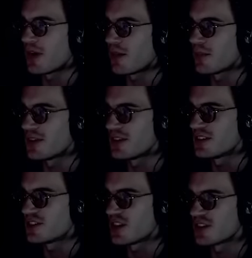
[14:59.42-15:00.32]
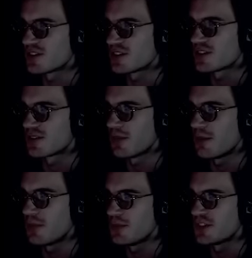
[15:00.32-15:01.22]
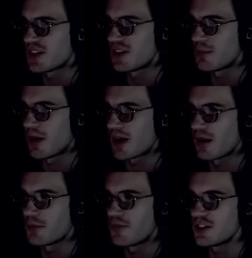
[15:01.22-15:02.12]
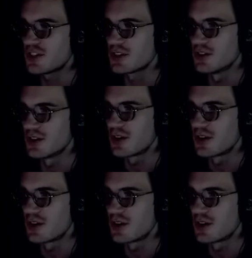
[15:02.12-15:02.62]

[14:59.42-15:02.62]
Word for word: a bell, but this changed, so maybe we send it back up. Fishing hook.